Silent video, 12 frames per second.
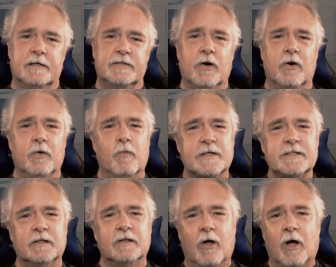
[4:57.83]
So it
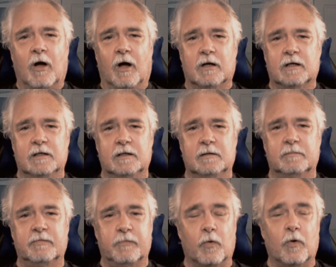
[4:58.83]
wasn't long
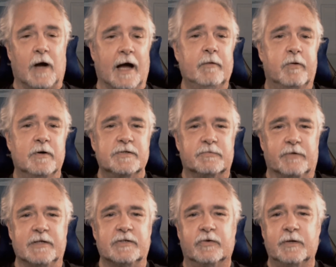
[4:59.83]
before I was
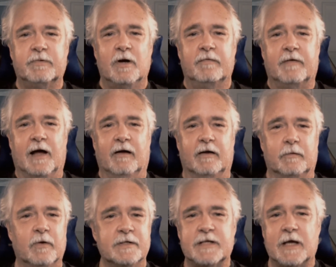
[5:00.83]
racially profiling.
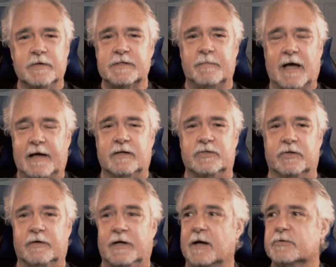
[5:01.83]
Once I was a
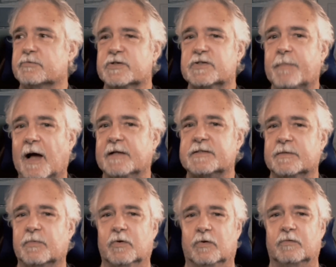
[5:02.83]
manager and I was
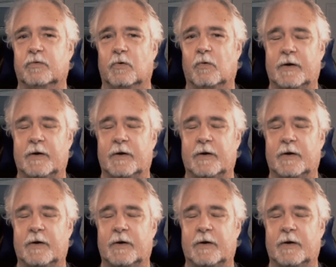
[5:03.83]
responsible for